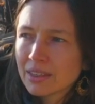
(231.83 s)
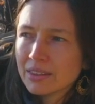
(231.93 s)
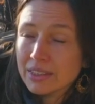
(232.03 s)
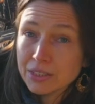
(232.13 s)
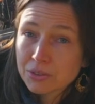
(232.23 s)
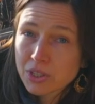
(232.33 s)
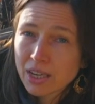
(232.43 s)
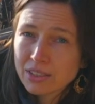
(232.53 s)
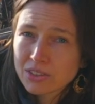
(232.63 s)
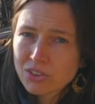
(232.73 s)

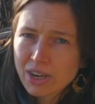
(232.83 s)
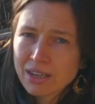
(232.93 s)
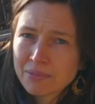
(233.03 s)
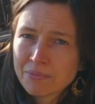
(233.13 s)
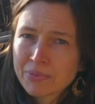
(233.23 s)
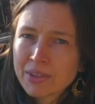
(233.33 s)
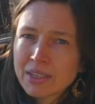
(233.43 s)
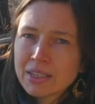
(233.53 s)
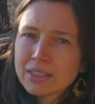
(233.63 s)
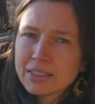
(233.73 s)
Neo-Tantra,
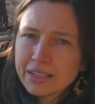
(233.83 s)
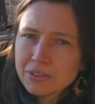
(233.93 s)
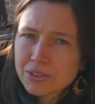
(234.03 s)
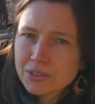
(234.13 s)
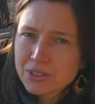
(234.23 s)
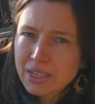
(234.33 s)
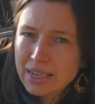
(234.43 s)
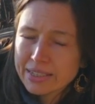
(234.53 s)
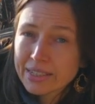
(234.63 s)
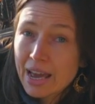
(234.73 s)
they also
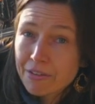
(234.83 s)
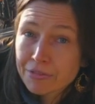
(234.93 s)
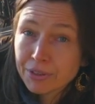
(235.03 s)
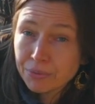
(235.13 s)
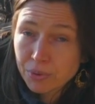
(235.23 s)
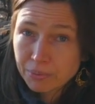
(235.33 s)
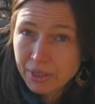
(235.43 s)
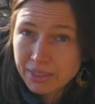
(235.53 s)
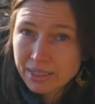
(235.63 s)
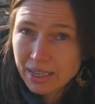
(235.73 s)
say that every
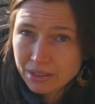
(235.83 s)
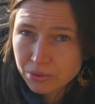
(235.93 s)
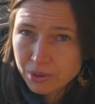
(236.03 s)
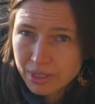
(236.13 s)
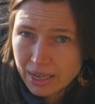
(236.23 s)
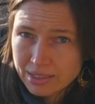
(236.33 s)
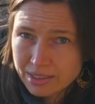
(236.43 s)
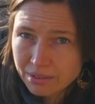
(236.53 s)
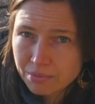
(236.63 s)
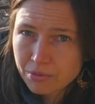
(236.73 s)
woman can
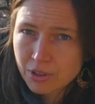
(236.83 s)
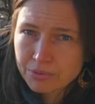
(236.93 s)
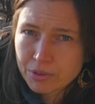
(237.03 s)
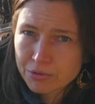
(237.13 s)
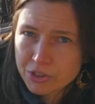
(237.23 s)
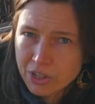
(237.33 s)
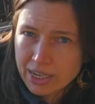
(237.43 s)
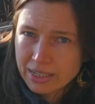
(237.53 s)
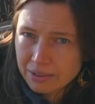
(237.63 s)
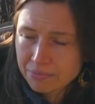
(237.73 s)
orgasm from the
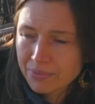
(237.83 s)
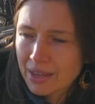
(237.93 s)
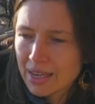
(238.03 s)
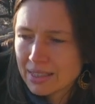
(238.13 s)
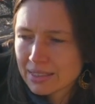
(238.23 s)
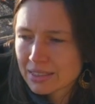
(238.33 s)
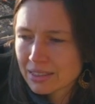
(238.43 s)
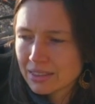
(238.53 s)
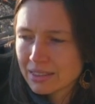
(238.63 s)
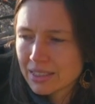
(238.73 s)
vagina. And
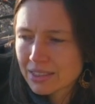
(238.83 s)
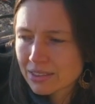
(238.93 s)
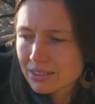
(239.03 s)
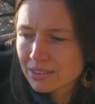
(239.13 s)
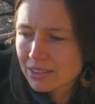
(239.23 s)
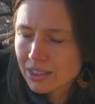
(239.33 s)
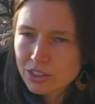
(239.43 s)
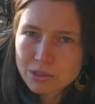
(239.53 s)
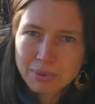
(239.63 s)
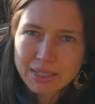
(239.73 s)
this
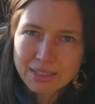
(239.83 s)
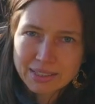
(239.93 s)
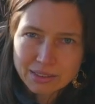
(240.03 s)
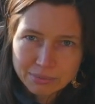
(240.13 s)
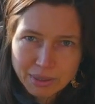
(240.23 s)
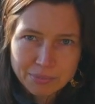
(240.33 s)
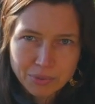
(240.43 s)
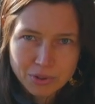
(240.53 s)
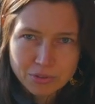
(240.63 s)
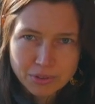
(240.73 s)
touched me a little bit
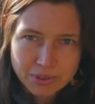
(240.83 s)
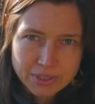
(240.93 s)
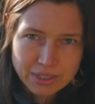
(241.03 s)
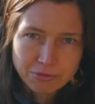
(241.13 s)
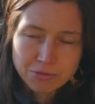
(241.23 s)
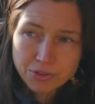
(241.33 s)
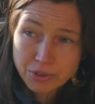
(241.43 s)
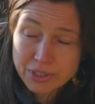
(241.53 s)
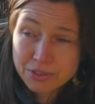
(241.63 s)
more, of course, than Freud's